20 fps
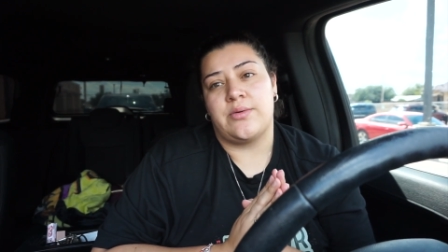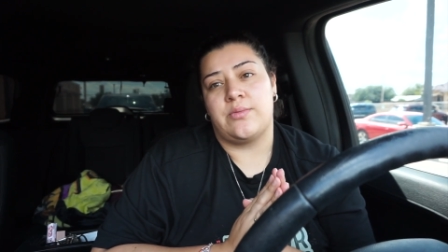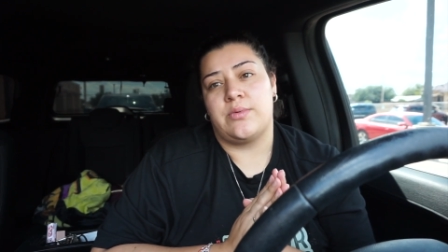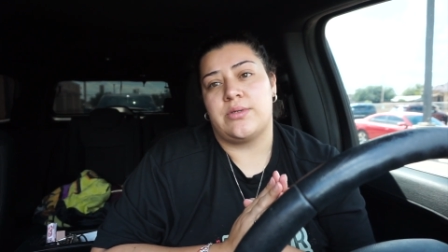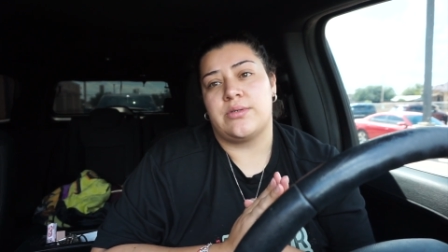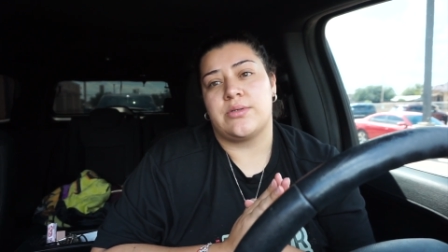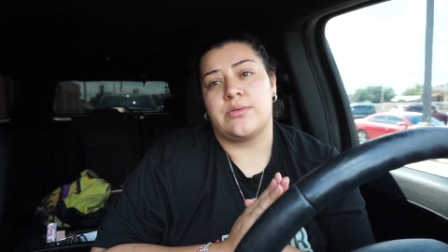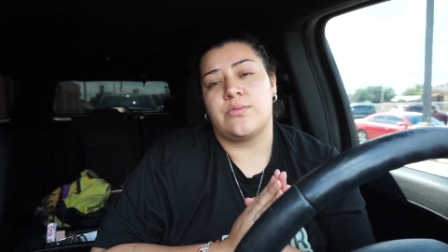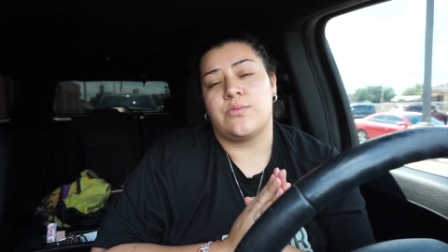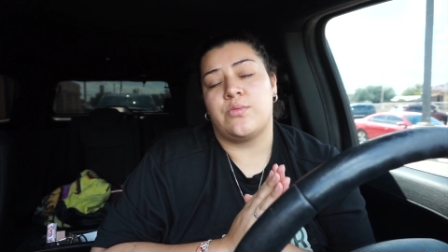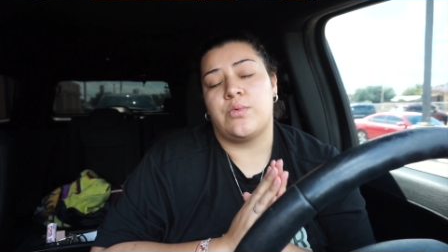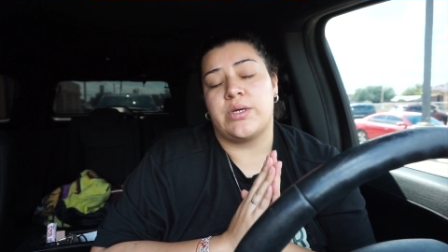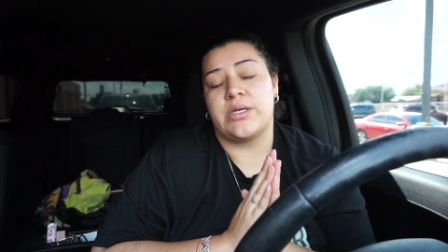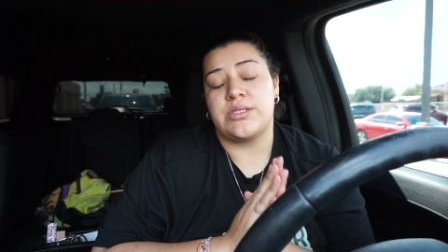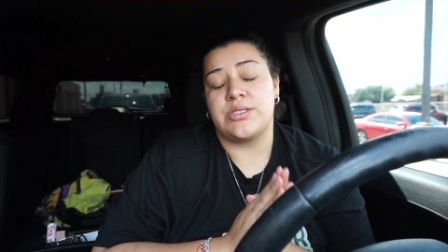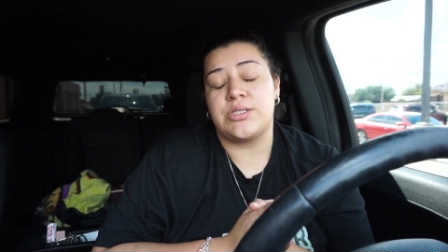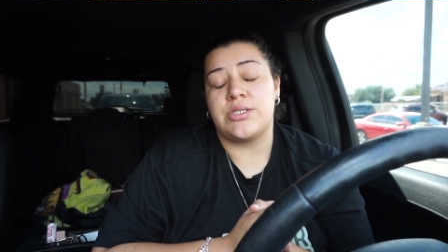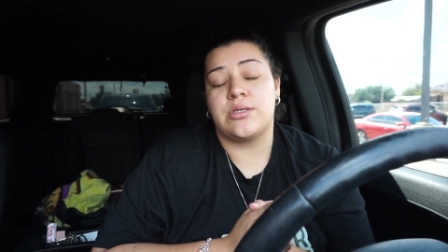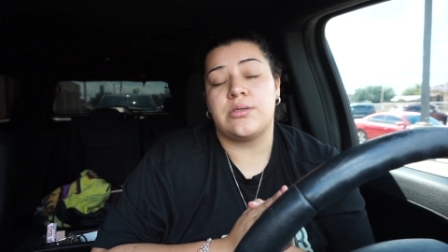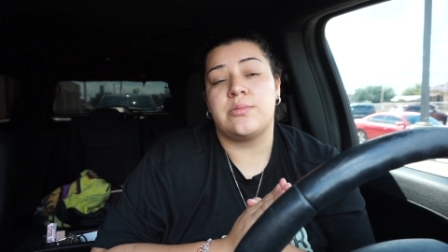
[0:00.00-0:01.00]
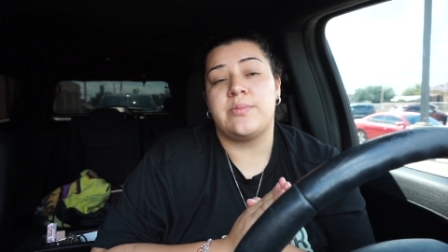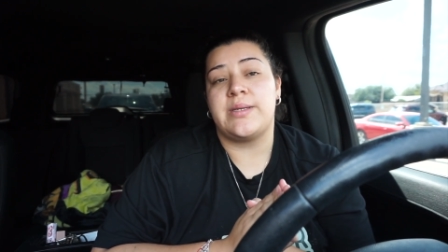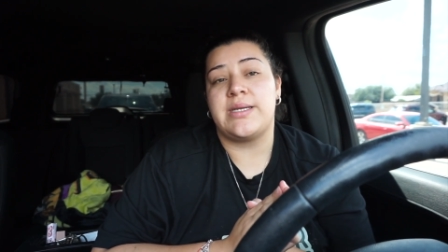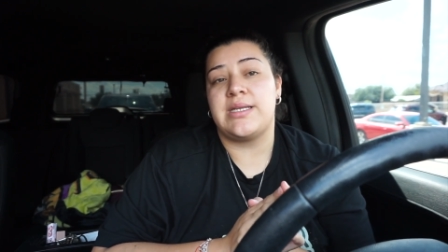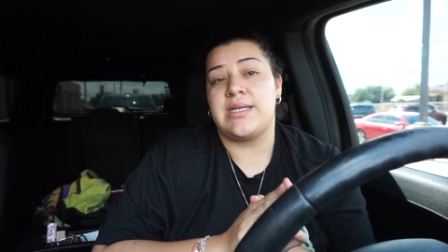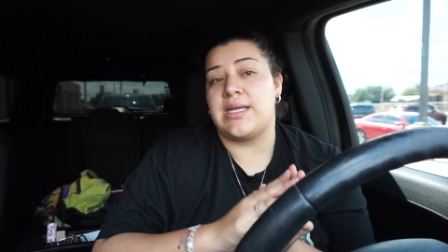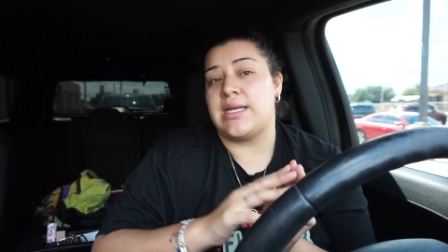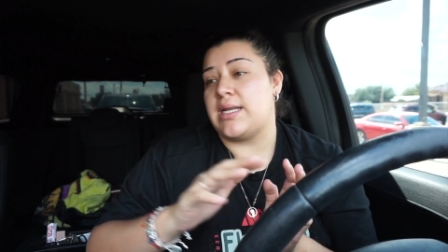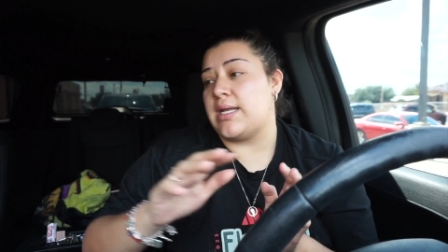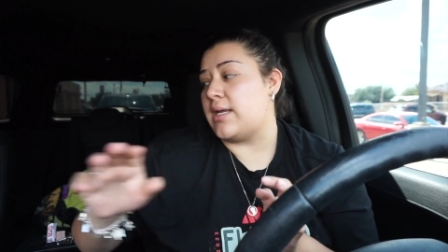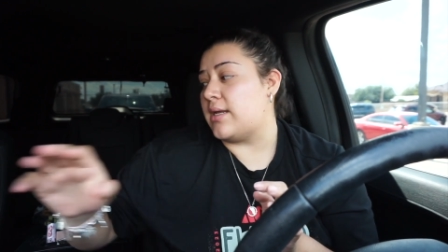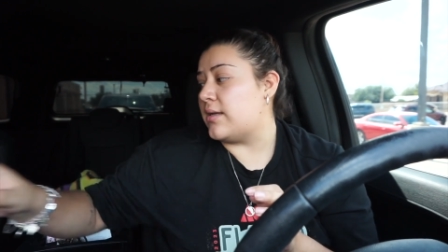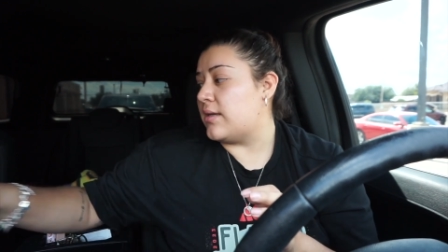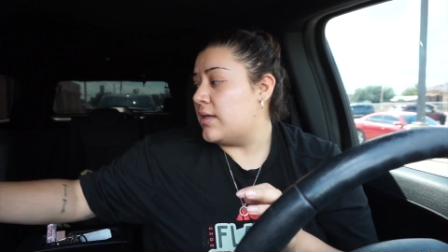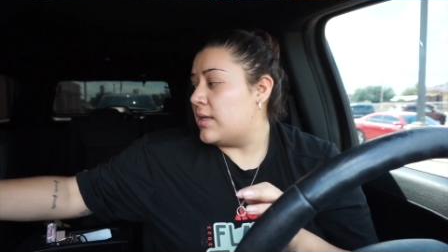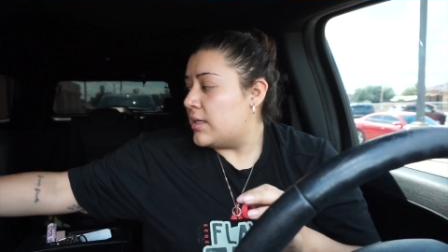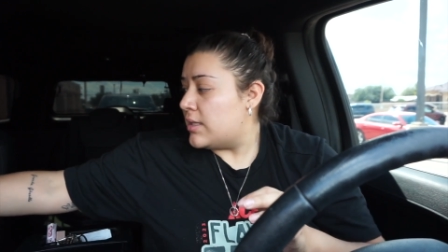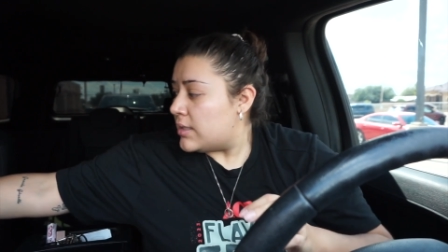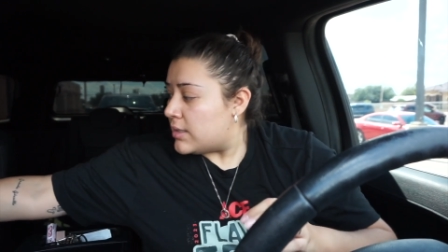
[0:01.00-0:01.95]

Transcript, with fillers: where she'll be needing